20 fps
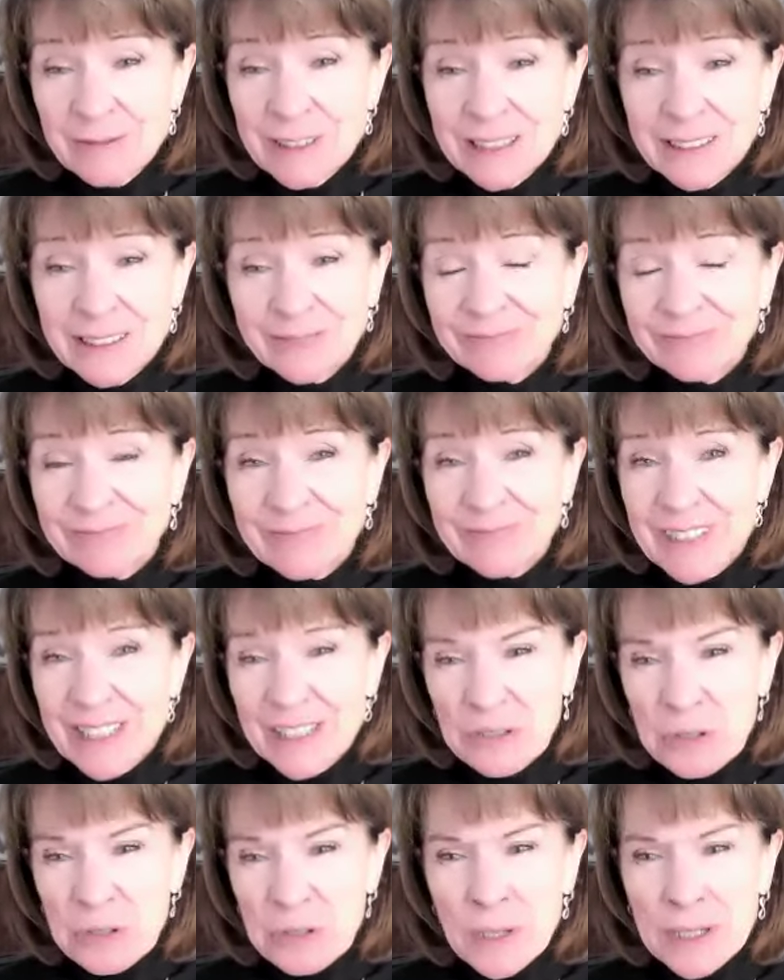well,
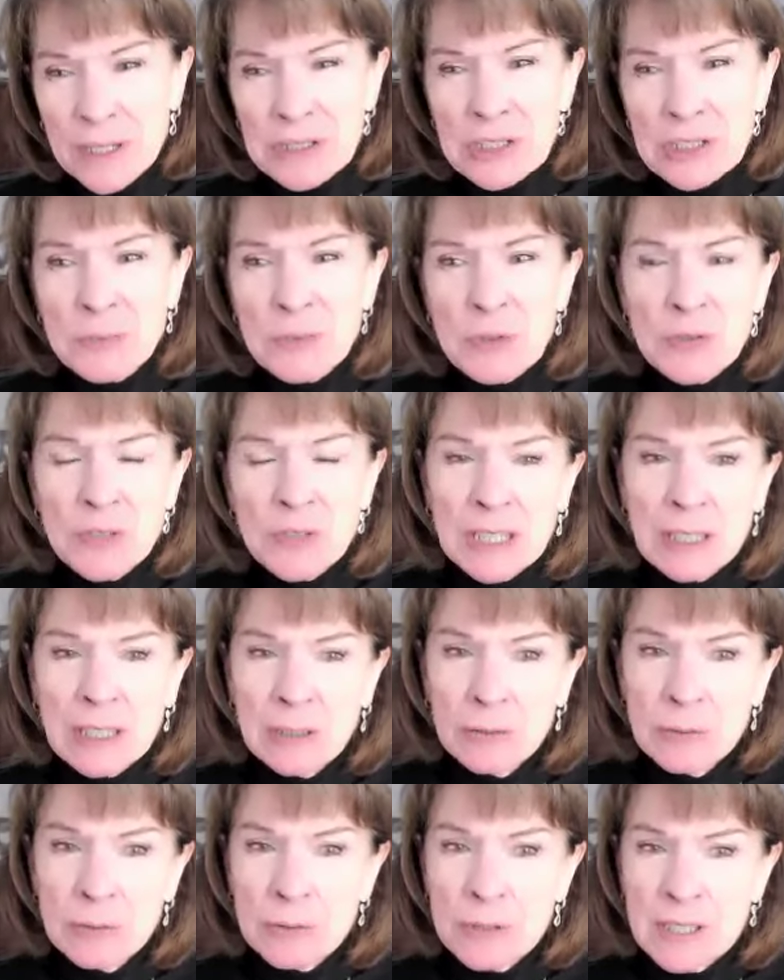they're not quite as smooth in
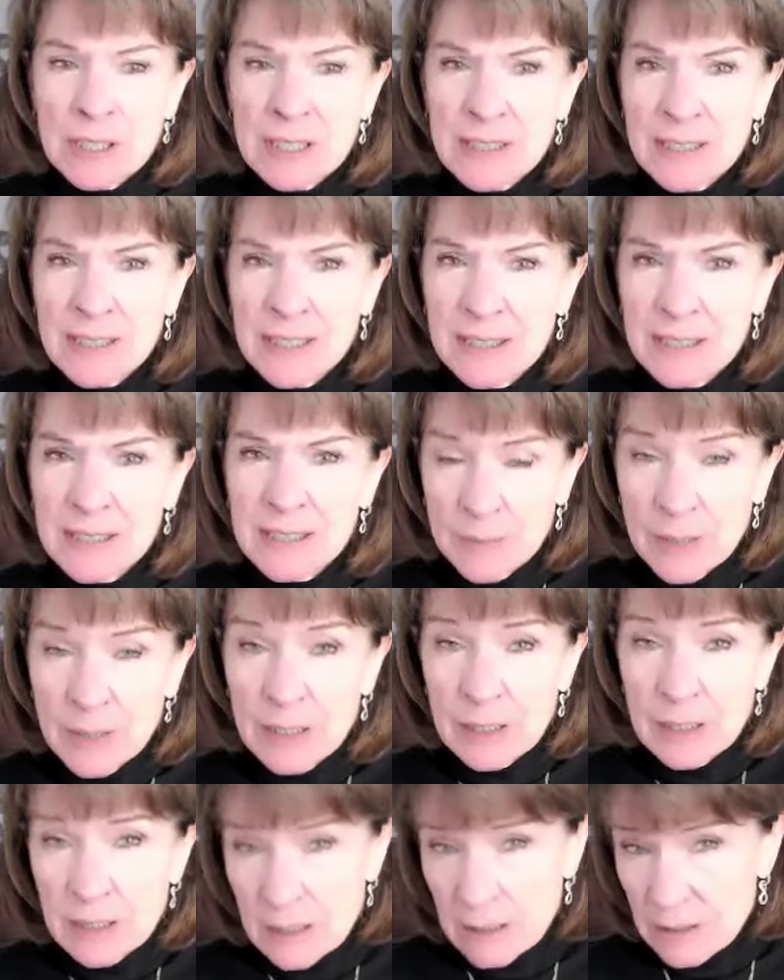Claude as in some
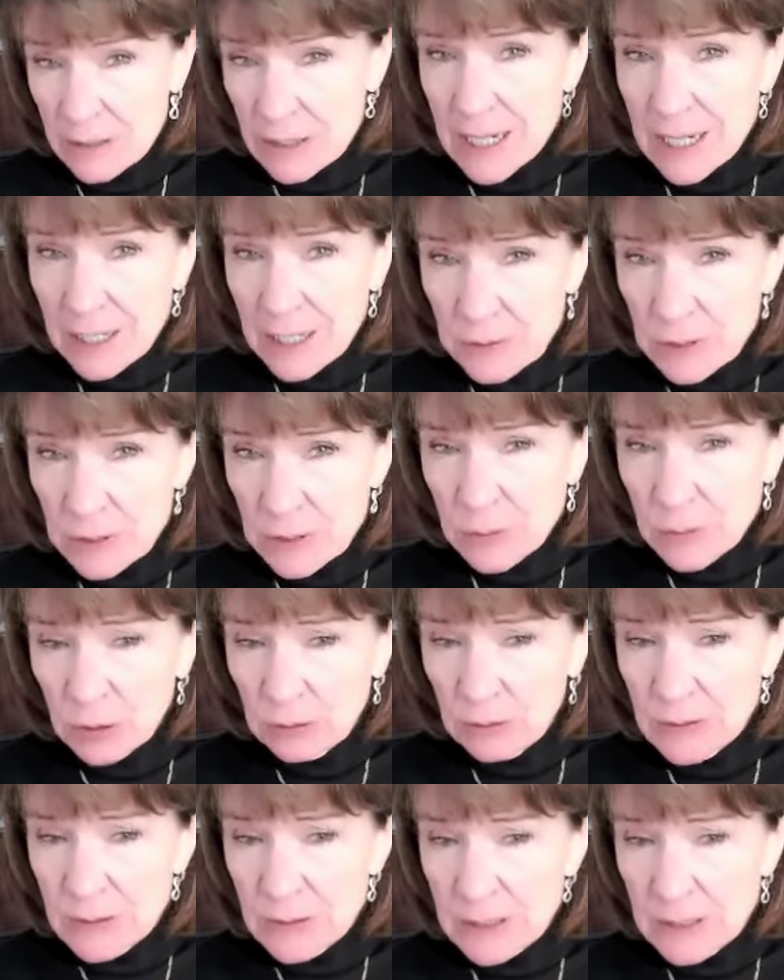other large language
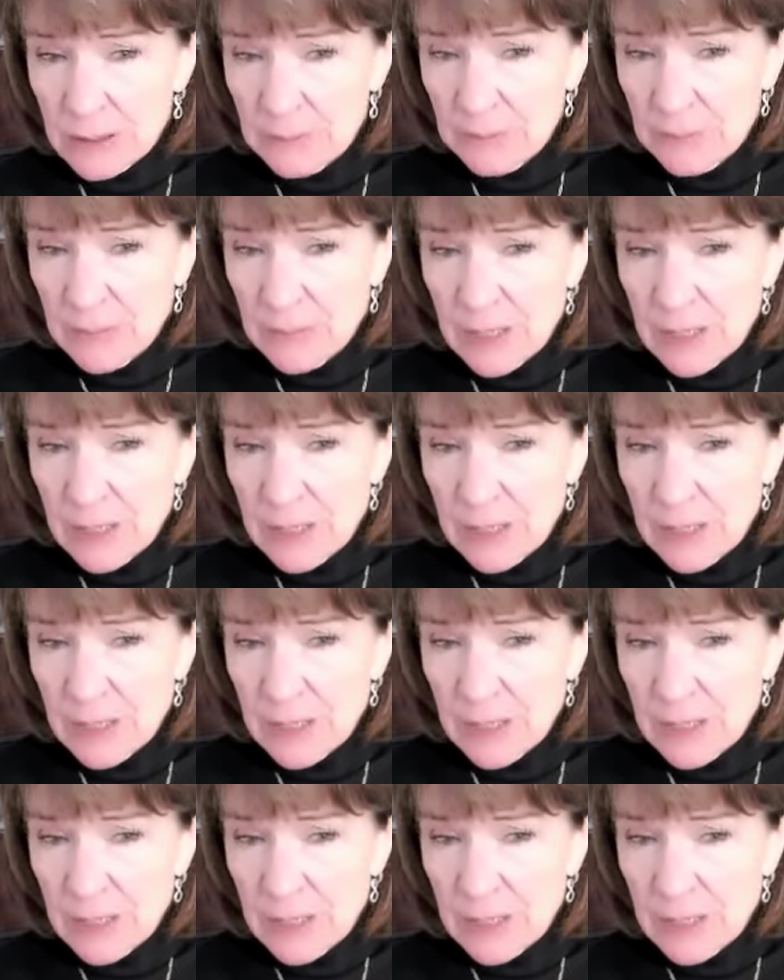models.